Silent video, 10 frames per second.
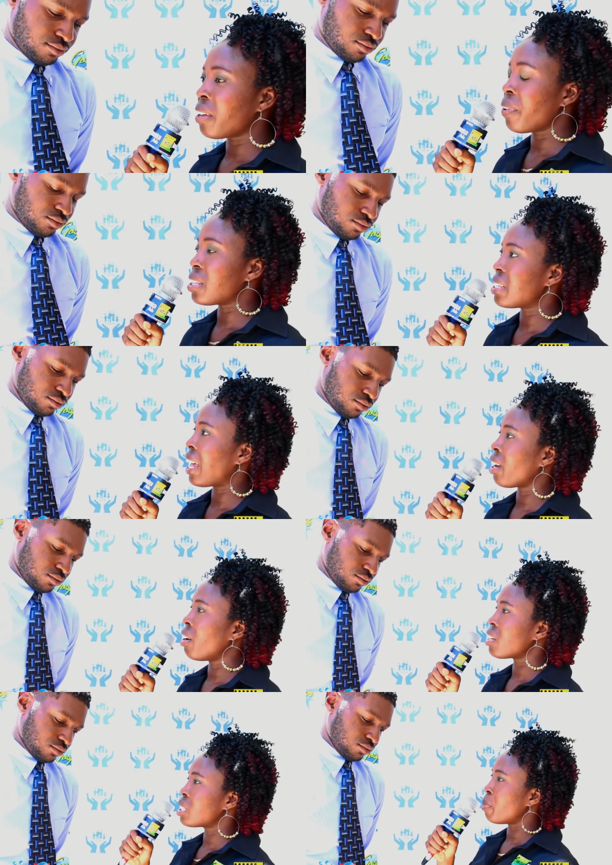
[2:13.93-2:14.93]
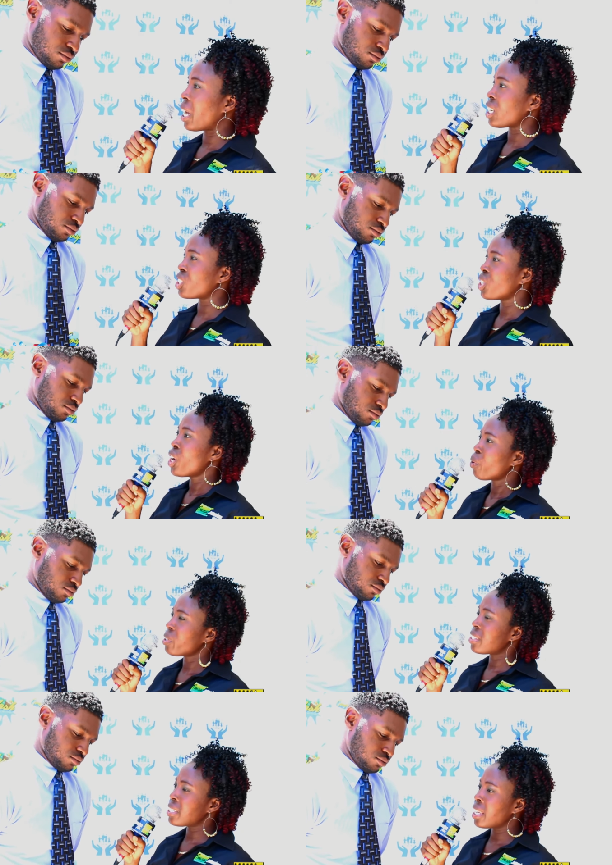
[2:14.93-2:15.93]
Speaker 1: events like Gosplash
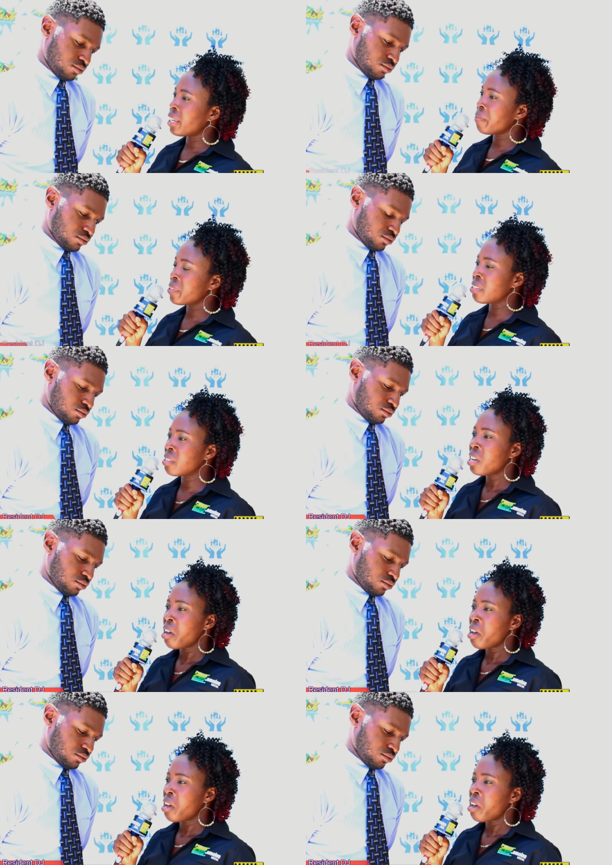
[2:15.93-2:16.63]
receives